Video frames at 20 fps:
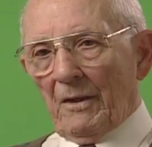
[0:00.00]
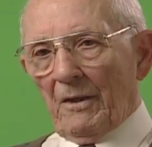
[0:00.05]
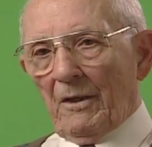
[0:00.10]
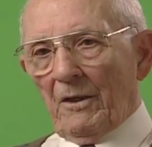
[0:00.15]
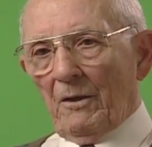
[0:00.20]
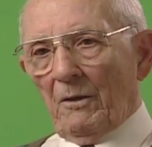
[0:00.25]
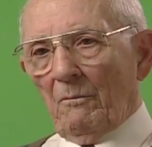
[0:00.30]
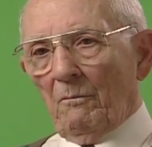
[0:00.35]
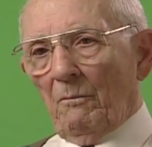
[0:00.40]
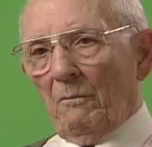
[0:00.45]

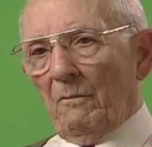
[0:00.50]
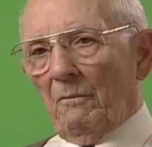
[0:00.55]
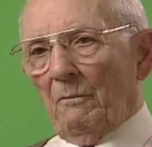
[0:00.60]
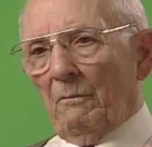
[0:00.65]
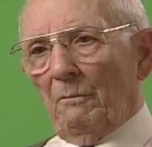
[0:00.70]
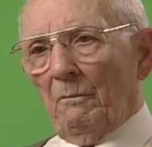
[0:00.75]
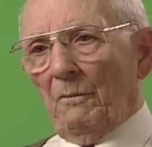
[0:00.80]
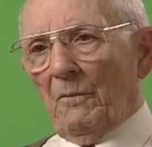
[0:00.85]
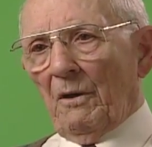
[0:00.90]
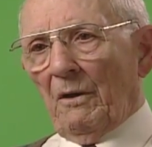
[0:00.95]
in
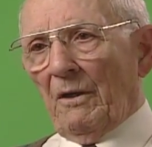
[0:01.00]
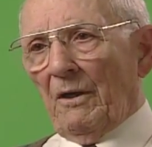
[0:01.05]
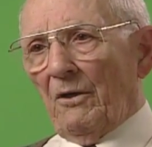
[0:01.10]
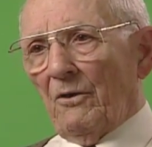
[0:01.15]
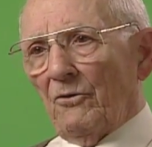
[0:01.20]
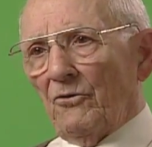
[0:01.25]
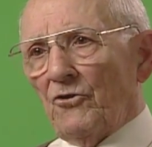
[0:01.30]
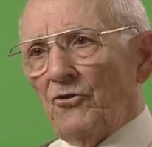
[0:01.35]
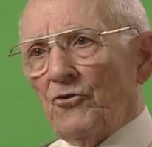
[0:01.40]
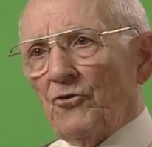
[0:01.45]
May
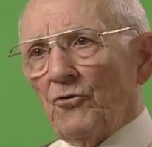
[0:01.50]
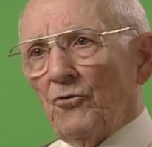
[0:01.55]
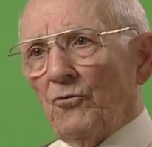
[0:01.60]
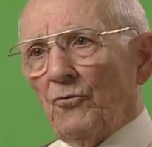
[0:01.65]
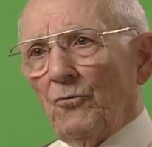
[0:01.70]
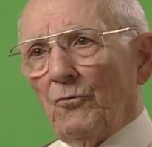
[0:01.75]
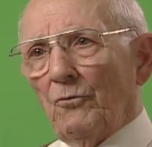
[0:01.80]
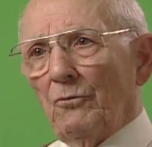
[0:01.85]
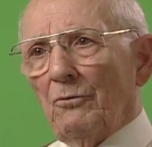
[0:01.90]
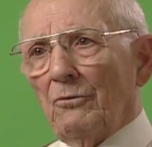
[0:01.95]
or
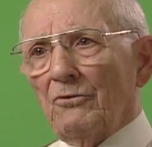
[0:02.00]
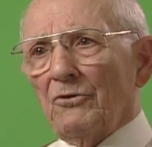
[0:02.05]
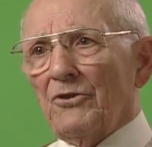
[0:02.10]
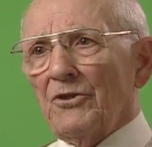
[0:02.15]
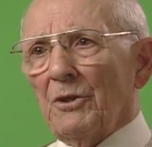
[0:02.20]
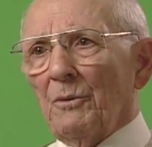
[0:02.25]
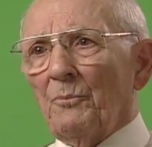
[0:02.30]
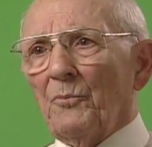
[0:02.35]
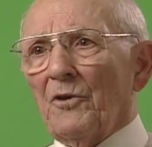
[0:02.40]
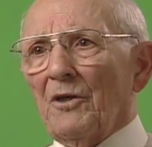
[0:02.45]
June or
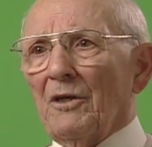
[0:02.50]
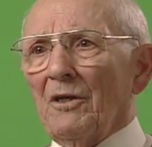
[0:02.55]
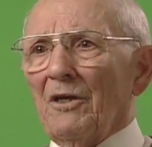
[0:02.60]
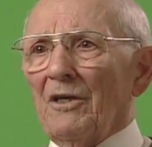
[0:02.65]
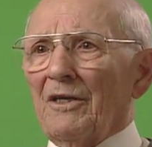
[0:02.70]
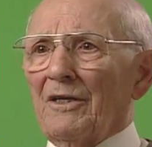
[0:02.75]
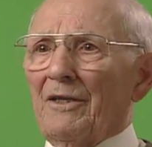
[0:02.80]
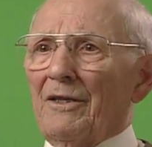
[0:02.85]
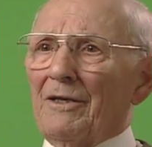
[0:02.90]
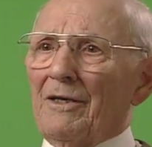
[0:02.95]
something
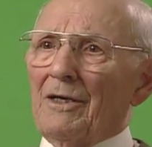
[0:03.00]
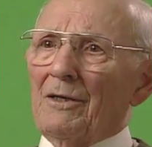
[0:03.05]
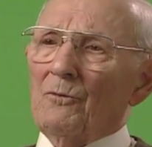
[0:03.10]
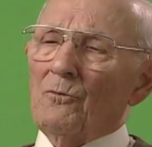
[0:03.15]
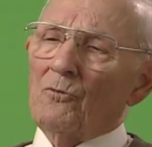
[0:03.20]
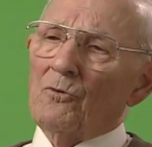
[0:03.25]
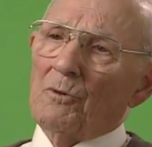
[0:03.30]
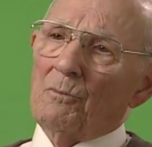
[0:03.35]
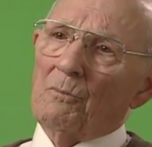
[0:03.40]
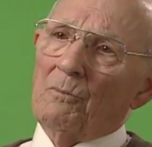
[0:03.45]
like that
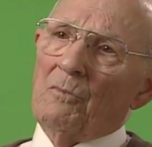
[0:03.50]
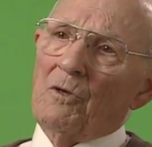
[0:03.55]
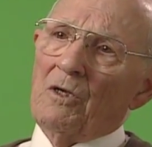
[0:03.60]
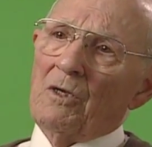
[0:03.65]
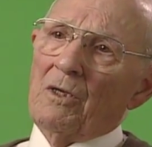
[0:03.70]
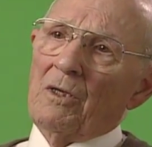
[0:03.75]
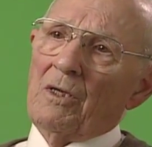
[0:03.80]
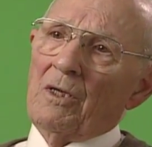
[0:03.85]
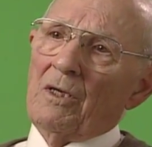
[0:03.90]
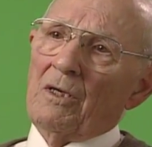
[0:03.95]
when
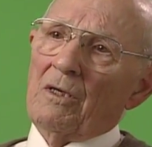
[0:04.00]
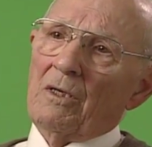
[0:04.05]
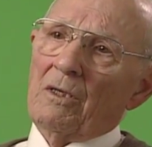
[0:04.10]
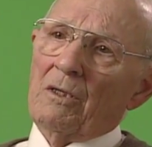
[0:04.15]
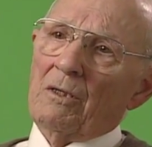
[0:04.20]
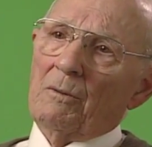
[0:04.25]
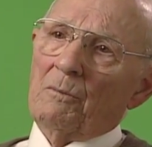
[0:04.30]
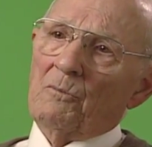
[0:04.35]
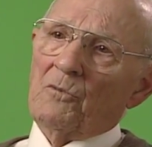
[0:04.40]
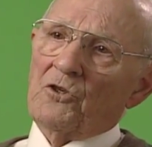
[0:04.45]

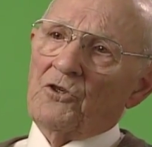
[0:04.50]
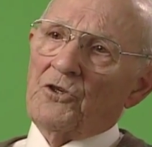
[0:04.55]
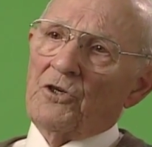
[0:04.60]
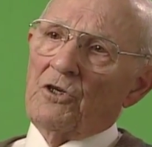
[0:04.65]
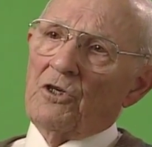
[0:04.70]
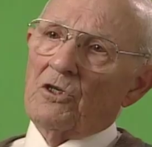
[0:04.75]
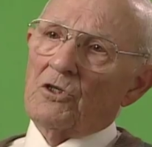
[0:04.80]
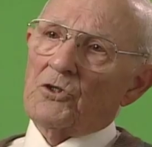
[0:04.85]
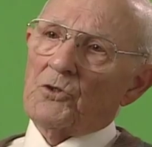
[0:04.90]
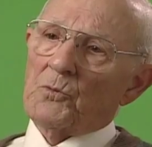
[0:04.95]

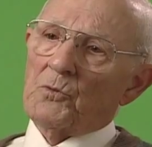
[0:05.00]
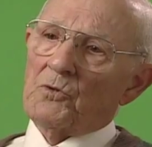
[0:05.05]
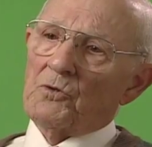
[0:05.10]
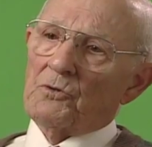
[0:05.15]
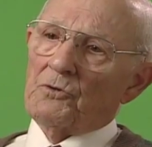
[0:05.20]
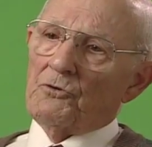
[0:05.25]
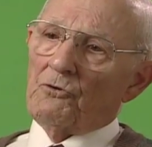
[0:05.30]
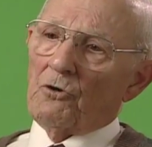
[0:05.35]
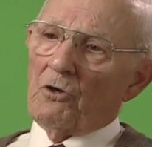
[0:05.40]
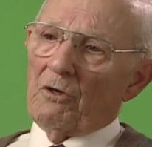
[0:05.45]
materials were
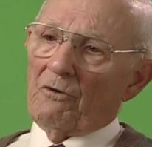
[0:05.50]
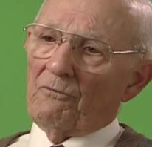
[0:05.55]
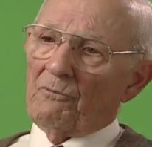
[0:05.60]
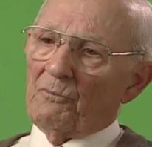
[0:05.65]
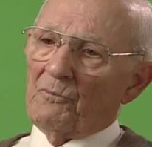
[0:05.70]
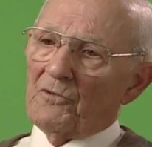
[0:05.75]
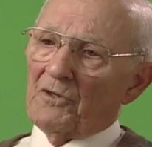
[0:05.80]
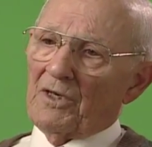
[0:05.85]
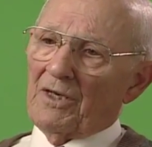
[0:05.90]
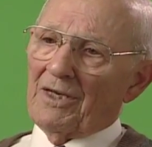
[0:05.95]
withdrawn
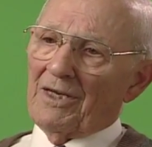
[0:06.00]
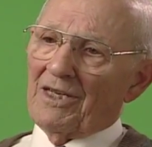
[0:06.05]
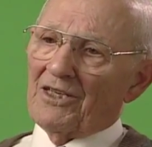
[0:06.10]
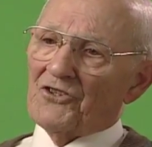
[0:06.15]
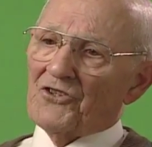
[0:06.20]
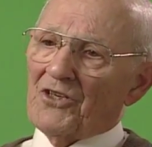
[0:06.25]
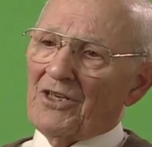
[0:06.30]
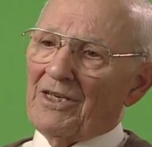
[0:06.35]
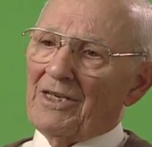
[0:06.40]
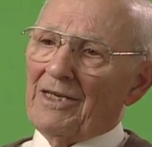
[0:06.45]
from the
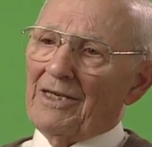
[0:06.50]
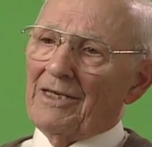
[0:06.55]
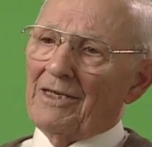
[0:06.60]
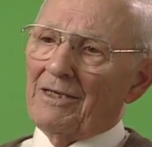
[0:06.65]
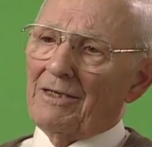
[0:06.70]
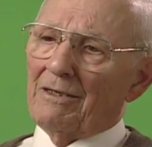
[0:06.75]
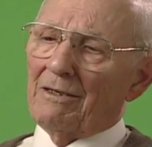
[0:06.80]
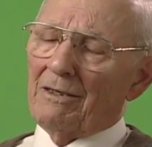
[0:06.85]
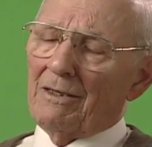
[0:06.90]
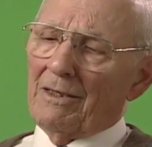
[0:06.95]

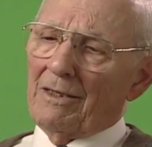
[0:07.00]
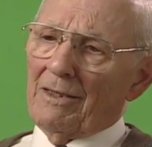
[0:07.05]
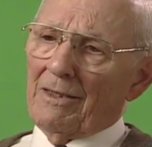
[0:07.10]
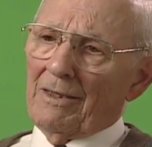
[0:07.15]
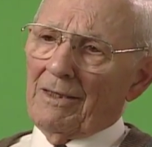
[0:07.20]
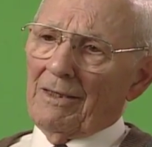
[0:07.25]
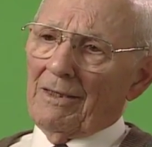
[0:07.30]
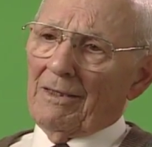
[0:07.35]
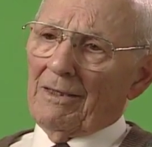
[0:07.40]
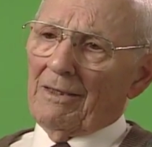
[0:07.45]
cascade.
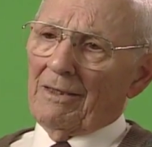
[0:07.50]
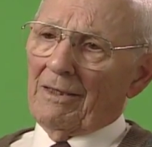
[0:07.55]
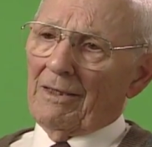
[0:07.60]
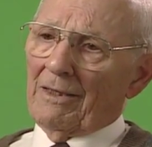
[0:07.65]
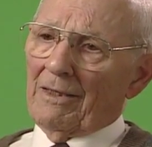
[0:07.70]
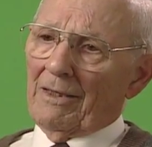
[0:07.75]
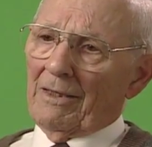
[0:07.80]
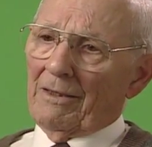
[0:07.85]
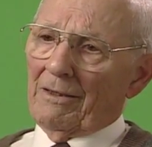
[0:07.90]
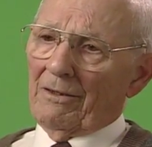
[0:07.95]

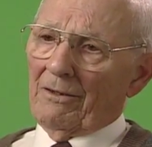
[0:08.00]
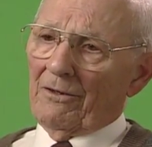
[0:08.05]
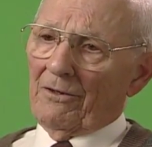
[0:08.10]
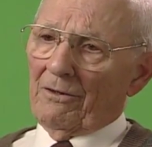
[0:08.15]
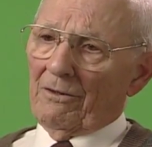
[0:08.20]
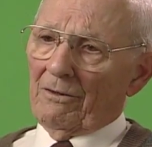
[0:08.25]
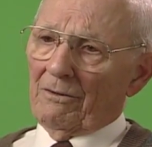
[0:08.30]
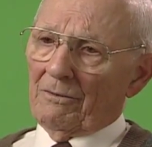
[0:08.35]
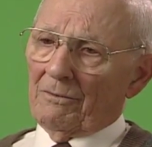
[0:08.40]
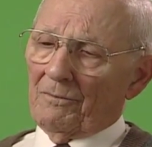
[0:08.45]
And
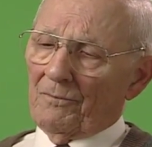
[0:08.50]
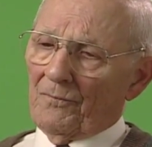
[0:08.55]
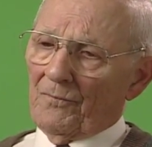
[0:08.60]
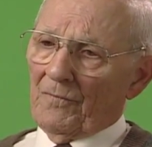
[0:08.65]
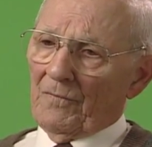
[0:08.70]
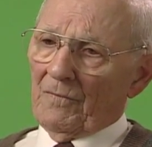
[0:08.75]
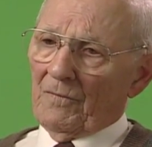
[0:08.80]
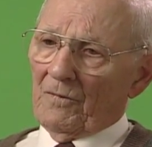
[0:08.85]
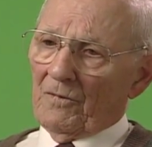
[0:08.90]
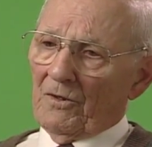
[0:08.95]

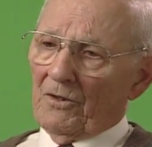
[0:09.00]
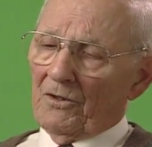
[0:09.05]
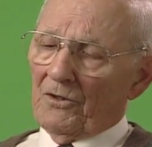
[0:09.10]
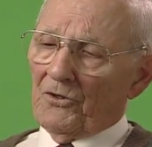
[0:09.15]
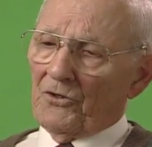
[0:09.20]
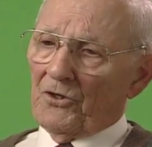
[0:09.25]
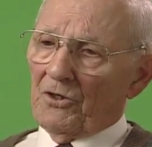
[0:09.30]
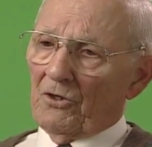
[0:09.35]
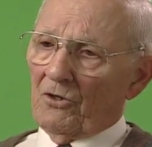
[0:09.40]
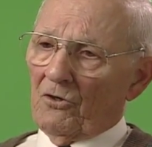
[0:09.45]

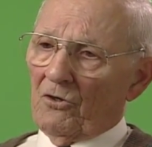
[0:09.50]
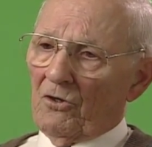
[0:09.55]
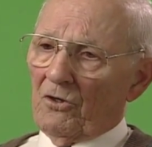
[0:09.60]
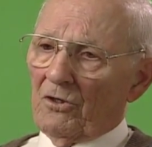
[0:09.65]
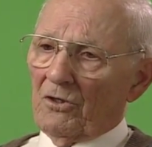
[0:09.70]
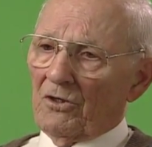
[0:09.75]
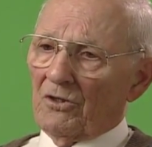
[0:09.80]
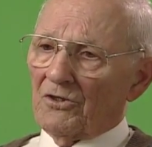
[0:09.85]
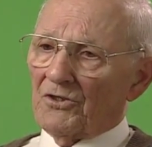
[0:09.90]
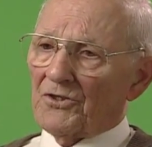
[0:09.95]
till
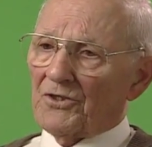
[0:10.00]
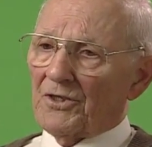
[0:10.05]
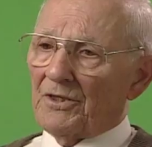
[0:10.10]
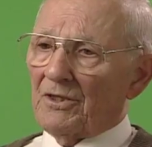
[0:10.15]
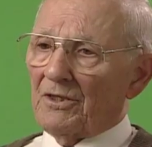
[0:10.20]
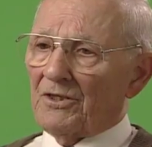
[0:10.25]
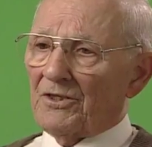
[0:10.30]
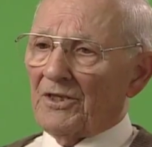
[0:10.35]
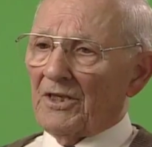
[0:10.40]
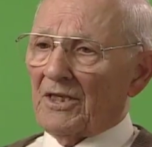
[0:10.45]
August
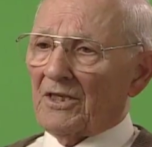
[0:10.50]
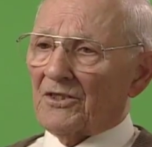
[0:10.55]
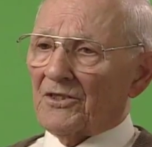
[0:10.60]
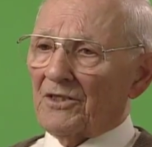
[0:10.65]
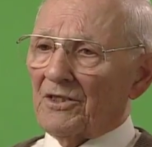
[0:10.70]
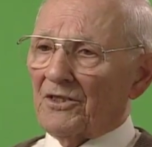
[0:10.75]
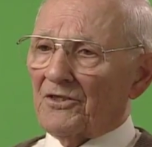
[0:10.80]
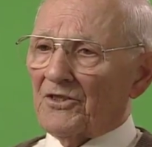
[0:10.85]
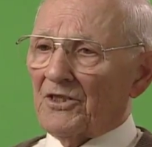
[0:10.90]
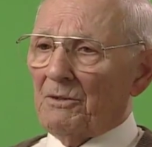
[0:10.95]
6th,
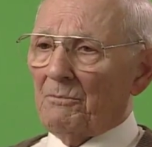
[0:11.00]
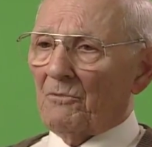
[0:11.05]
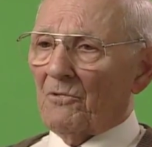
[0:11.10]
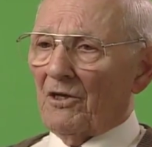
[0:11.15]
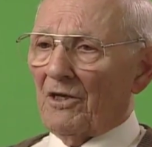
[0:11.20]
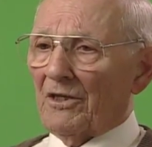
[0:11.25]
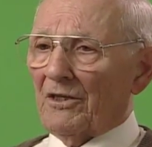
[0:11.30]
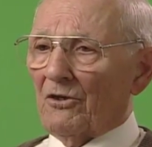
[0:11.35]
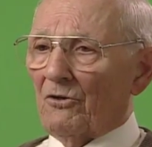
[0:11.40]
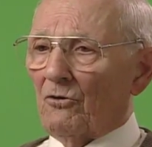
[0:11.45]
it seemed
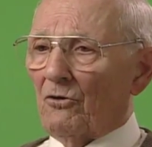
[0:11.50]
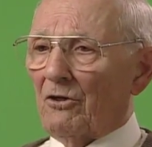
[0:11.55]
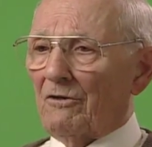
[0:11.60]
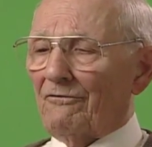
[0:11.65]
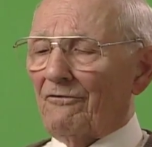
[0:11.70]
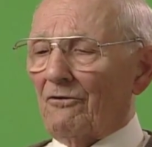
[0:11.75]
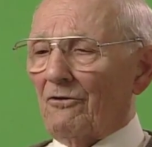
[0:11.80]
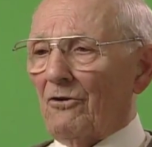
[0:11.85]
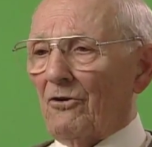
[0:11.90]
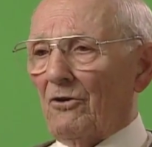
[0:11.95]
like an
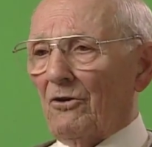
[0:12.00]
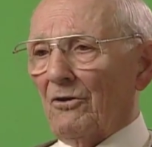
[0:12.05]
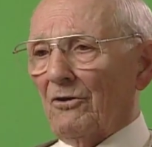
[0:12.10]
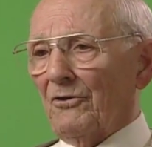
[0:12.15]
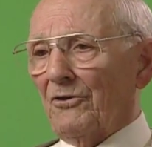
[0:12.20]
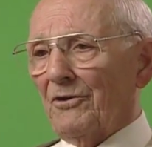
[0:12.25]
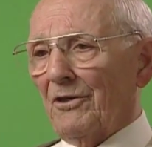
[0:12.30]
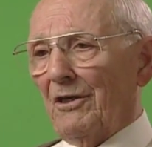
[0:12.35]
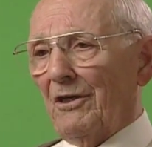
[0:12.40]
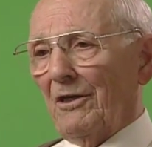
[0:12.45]
awful long
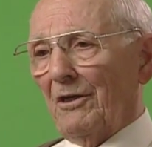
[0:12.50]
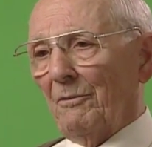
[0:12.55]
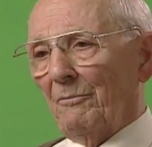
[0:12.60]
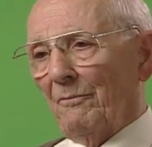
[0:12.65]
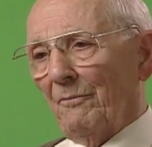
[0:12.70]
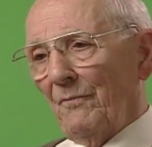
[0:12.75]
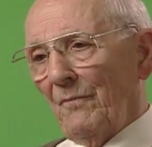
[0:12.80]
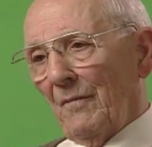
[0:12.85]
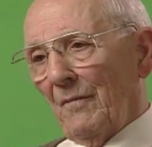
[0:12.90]
time.